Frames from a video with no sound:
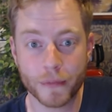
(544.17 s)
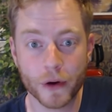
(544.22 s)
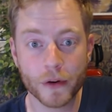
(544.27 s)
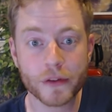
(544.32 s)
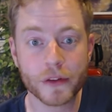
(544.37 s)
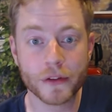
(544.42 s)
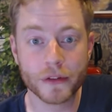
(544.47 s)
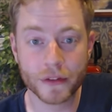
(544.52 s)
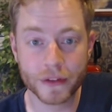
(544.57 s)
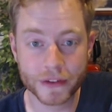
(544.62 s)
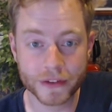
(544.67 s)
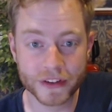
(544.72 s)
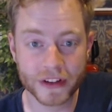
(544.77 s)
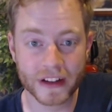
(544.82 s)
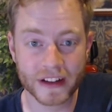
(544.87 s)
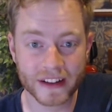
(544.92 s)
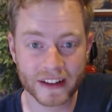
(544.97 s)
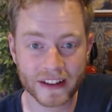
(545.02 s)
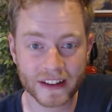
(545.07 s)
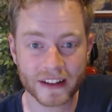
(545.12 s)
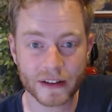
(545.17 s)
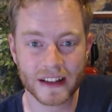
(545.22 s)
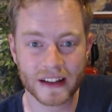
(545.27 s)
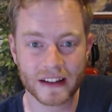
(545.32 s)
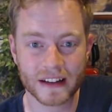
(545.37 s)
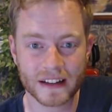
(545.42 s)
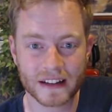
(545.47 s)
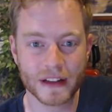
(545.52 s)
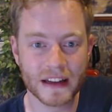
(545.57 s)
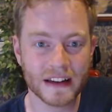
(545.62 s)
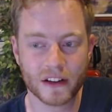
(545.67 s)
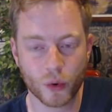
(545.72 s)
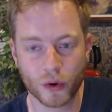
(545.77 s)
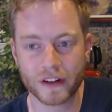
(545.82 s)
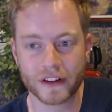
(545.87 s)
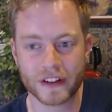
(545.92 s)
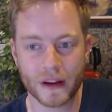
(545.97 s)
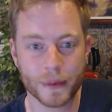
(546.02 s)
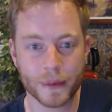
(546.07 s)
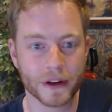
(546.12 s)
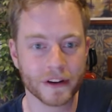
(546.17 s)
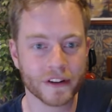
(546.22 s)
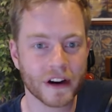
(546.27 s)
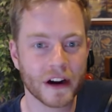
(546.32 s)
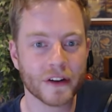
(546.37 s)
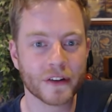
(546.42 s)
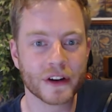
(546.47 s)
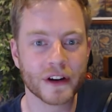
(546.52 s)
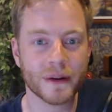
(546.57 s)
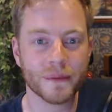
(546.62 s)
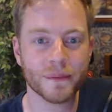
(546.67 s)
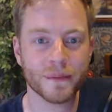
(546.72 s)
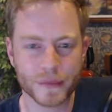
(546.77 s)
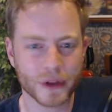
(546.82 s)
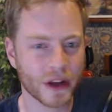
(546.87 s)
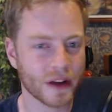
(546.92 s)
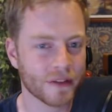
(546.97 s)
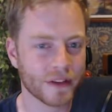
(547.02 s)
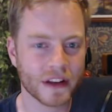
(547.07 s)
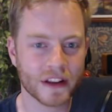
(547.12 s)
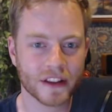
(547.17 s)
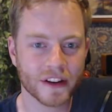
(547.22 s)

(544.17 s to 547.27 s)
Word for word: both of those things that lean towards a better outcome? Do you have any